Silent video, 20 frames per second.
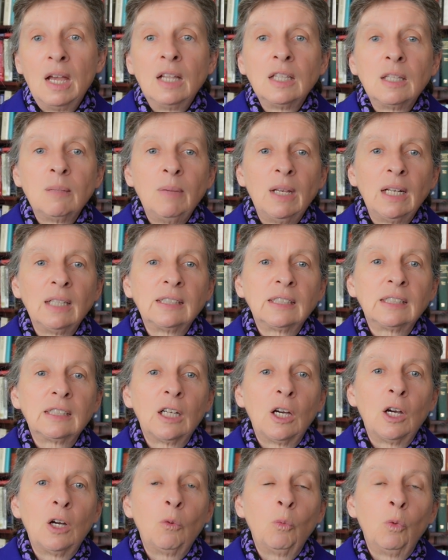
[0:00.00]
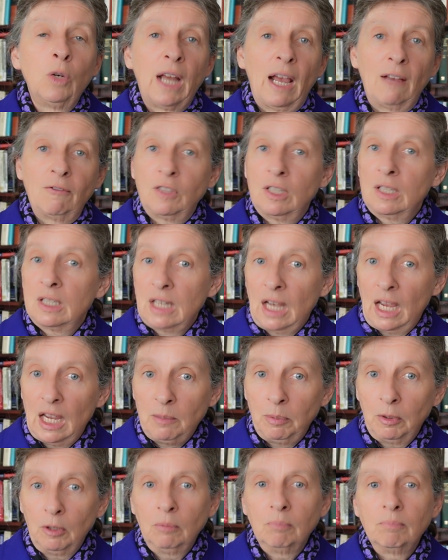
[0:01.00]
The Minister would have to
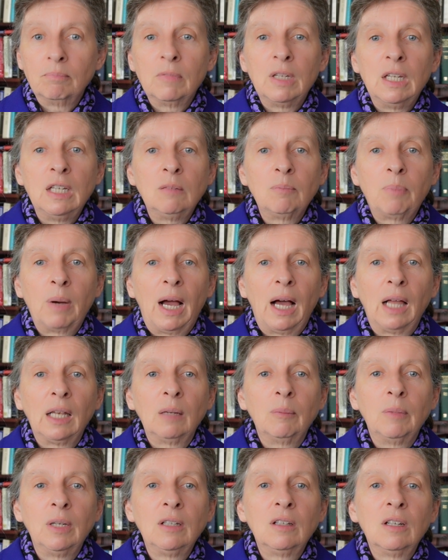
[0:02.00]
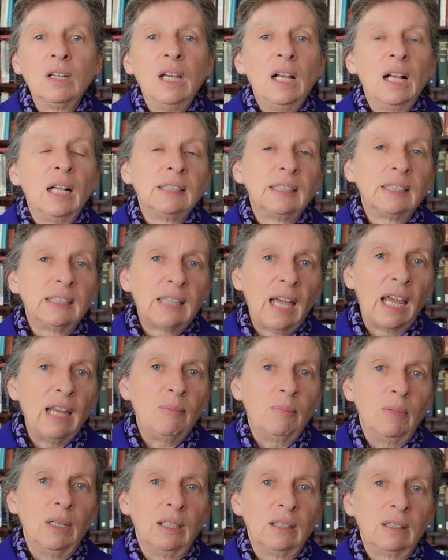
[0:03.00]
table in Parliament a
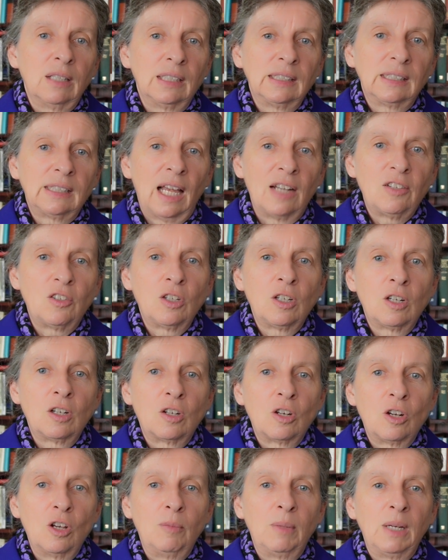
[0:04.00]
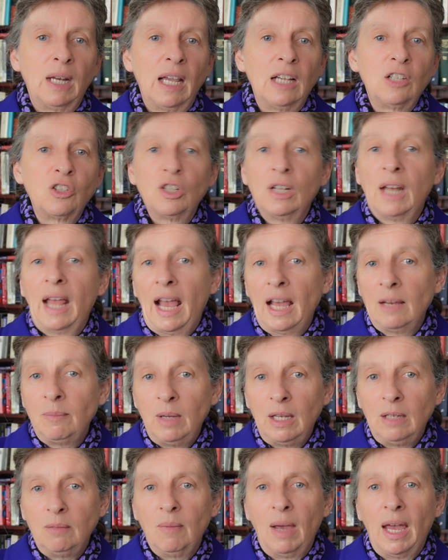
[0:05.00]
statement that such a determination had
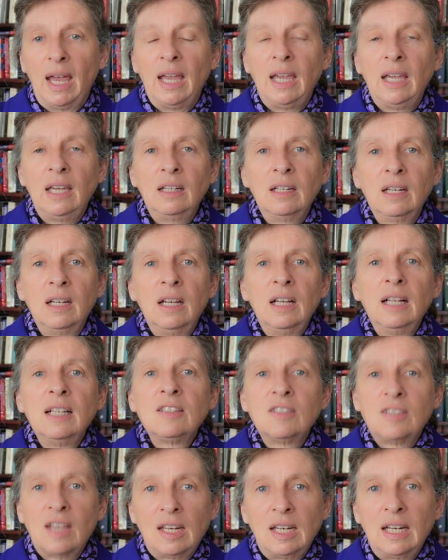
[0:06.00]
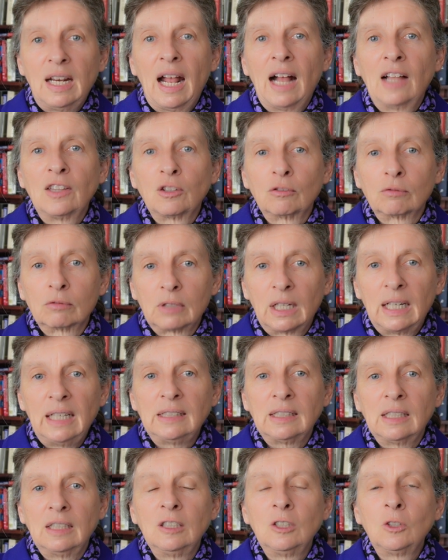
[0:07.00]
been made, setting out the
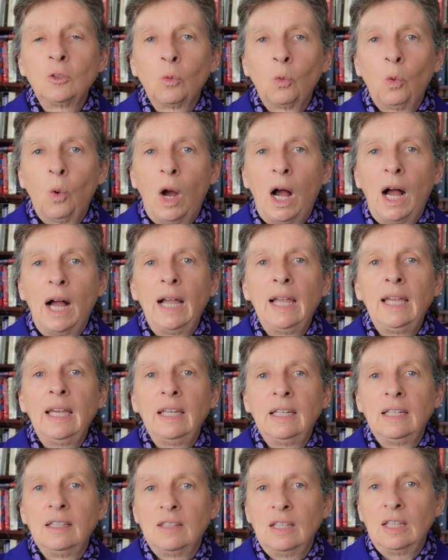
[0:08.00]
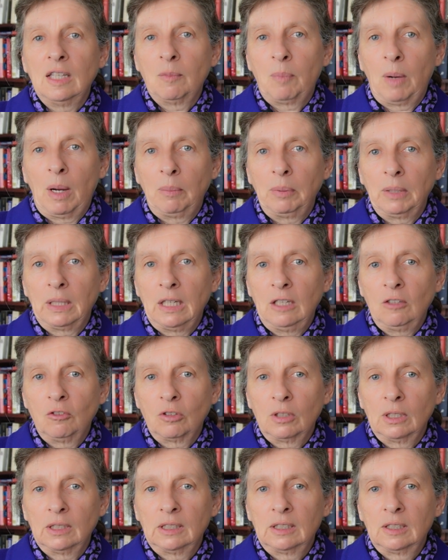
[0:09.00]
reasons why it is in the public
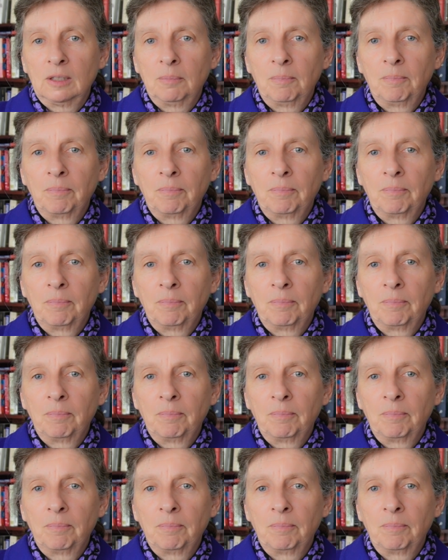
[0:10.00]
interest.